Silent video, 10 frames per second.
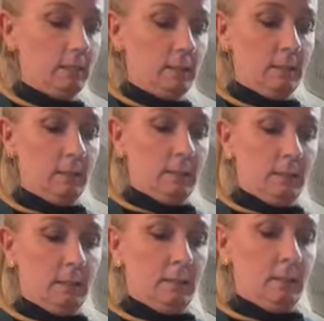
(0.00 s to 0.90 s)

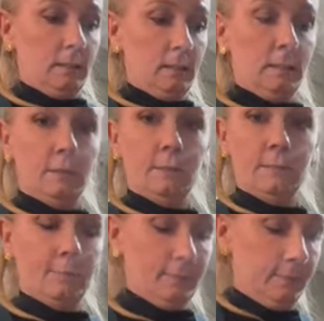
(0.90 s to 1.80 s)

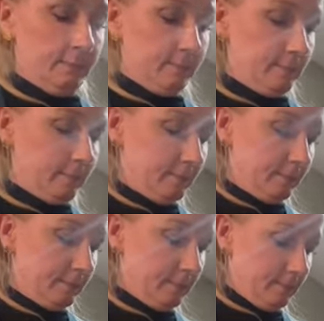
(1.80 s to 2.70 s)

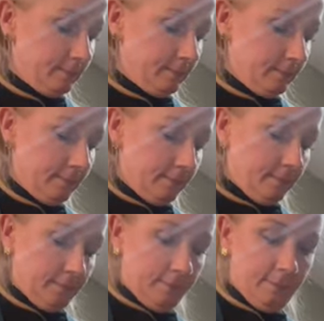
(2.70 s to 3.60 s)

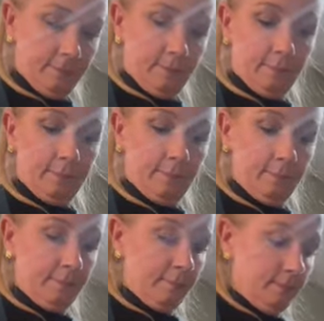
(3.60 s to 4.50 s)

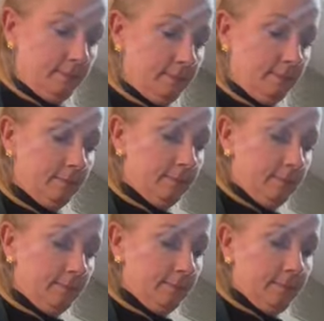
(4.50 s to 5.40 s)

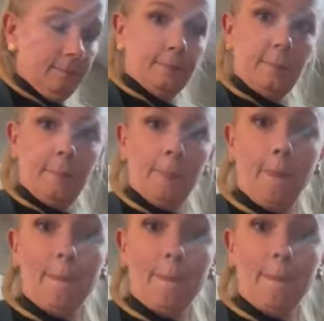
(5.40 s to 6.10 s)
No one is speaking in this clip.